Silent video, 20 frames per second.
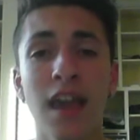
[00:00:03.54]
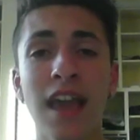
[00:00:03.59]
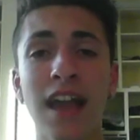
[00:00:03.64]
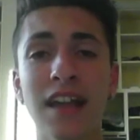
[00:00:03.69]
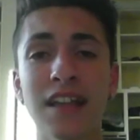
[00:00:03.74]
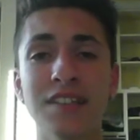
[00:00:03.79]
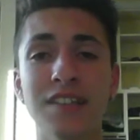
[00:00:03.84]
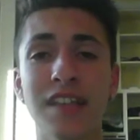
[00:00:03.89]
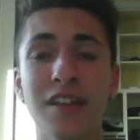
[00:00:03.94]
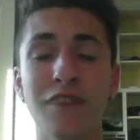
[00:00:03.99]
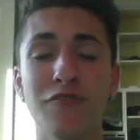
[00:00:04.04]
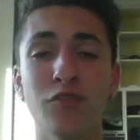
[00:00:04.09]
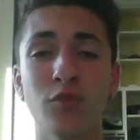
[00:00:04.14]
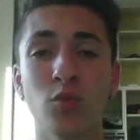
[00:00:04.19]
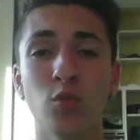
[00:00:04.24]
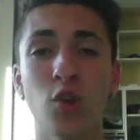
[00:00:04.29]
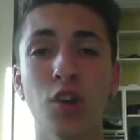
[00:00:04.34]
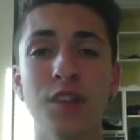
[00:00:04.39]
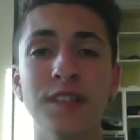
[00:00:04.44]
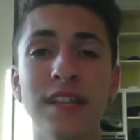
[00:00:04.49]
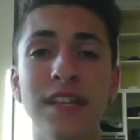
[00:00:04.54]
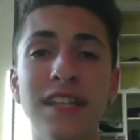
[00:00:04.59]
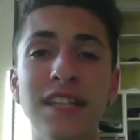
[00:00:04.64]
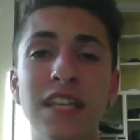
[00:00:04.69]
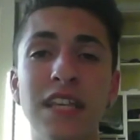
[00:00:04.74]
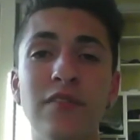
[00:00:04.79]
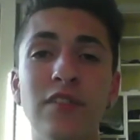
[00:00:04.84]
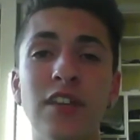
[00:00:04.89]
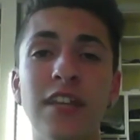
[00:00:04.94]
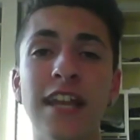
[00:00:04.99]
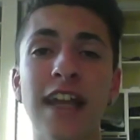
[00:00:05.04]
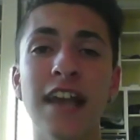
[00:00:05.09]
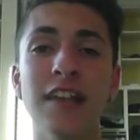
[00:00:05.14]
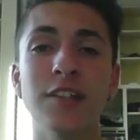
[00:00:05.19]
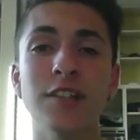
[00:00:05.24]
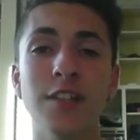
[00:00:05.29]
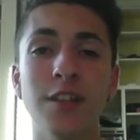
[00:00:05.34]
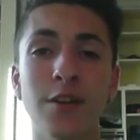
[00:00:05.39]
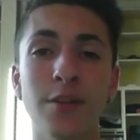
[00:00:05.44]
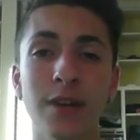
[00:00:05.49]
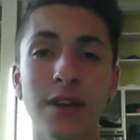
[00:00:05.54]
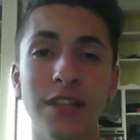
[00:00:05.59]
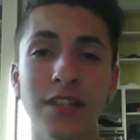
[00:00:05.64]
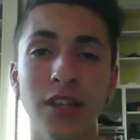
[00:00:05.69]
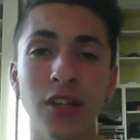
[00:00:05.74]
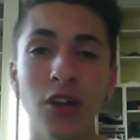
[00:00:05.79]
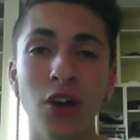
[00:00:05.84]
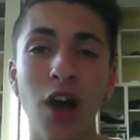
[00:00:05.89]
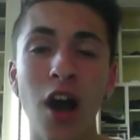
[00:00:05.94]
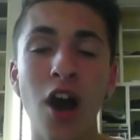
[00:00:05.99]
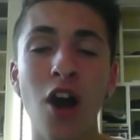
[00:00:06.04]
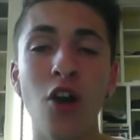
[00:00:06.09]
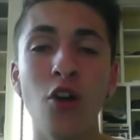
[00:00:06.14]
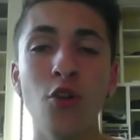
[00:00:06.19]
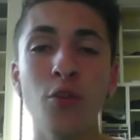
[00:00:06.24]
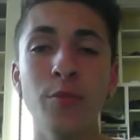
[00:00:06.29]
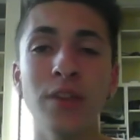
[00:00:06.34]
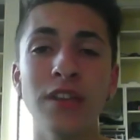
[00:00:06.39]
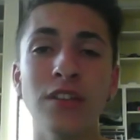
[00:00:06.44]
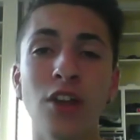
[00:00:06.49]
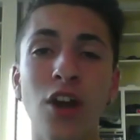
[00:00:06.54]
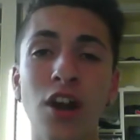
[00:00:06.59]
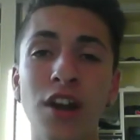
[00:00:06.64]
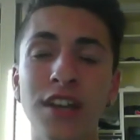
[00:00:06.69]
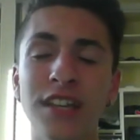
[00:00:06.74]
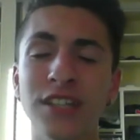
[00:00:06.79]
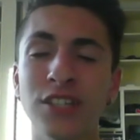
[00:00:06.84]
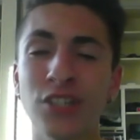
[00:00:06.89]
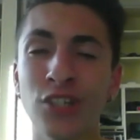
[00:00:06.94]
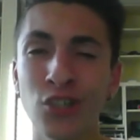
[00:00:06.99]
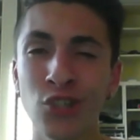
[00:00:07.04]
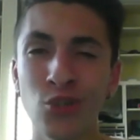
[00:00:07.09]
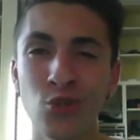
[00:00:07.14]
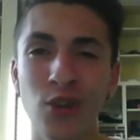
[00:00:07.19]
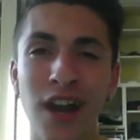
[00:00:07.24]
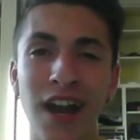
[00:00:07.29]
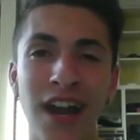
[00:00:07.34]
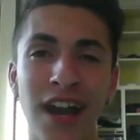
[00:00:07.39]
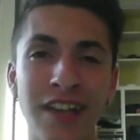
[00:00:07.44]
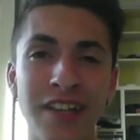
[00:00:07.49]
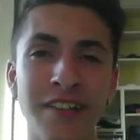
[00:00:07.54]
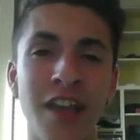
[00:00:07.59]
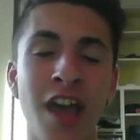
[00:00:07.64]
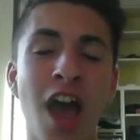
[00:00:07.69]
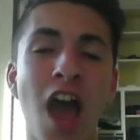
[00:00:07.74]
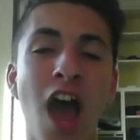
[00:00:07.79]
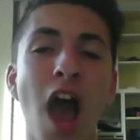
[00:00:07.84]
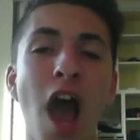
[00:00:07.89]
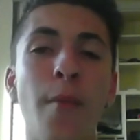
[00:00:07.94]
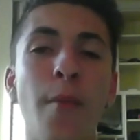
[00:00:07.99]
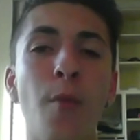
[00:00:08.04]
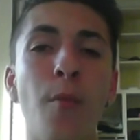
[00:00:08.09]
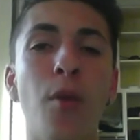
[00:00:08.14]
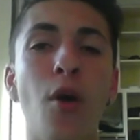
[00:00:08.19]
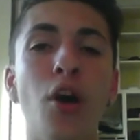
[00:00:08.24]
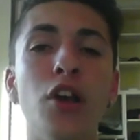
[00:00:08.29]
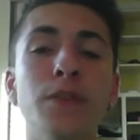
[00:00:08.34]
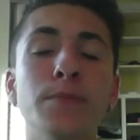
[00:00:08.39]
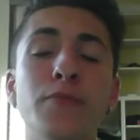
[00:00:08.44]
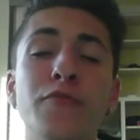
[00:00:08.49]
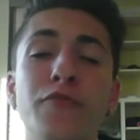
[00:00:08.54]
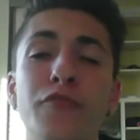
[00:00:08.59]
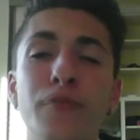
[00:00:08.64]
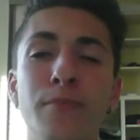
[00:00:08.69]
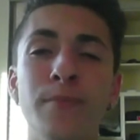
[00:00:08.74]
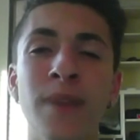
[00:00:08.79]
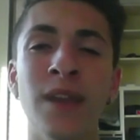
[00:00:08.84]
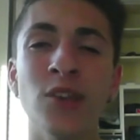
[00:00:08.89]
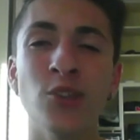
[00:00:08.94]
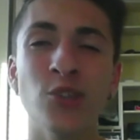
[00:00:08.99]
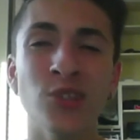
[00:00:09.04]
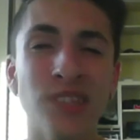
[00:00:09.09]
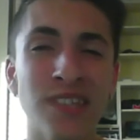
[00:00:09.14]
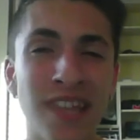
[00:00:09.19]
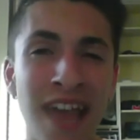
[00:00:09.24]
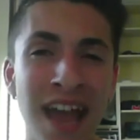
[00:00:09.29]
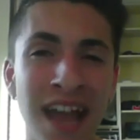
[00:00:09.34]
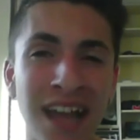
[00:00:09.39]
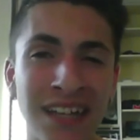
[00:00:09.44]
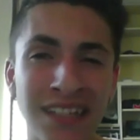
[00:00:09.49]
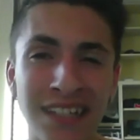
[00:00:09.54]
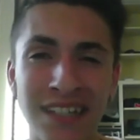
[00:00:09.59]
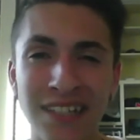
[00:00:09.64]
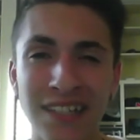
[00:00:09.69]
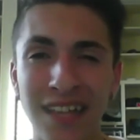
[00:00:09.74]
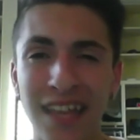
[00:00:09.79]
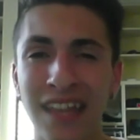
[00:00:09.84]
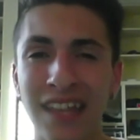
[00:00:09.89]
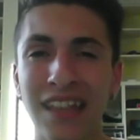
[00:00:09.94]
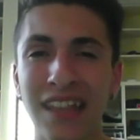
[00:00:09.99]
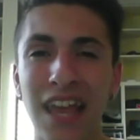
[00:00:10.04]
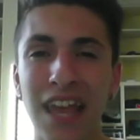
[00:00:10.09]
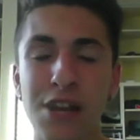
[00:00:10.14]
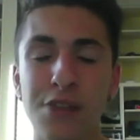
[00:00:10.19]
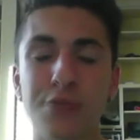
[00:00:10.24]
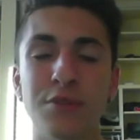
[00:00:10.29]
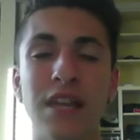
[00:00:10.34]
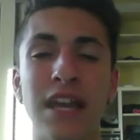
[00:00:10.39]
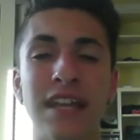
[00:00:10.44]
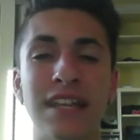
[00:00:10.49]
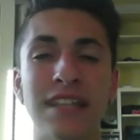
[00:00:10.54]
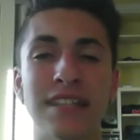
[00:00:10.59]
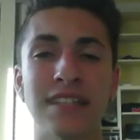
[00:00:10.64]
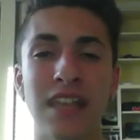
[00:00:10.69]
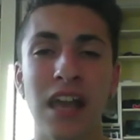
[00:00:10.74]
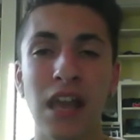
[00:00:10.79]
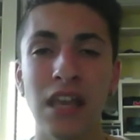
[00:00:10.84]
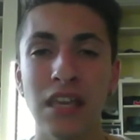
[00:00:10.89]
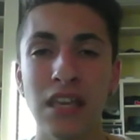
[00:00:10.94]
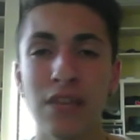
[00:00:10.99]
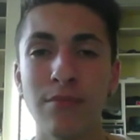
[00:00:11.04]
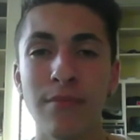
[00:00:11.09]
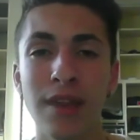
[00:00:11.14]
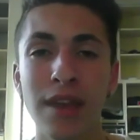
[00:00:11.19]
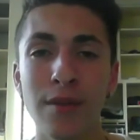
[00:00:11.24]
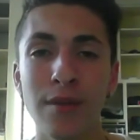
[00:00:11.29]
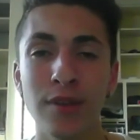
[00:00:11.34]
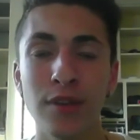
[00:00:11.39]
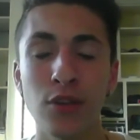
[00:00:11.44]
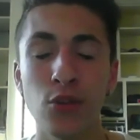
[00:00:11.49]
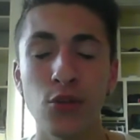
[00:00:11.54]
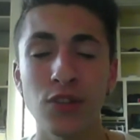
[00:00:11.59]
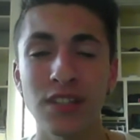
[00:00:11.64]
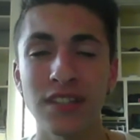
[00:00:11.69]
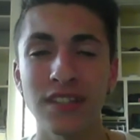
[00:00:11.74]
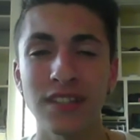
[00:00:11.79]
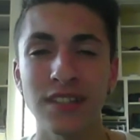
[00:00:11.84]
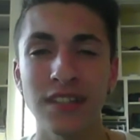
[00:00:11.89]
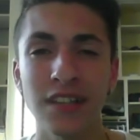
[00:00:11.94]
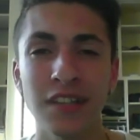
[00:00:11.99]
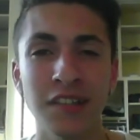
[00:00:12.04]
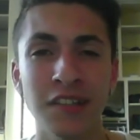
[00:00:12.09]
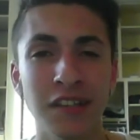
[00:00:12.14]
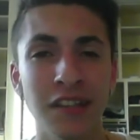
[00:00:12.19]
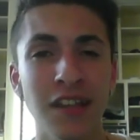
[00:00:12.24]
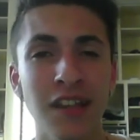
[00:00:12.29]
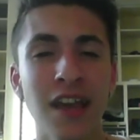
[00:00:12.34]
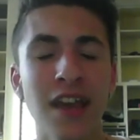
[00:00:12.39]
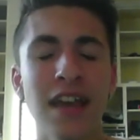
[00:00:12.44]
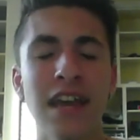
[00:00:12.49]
Guys, down from Rossoneri TV, and as you tell by the title, I will be talking to you guys about possible formations, tactics, and lineups that Inzaghi may be using this season.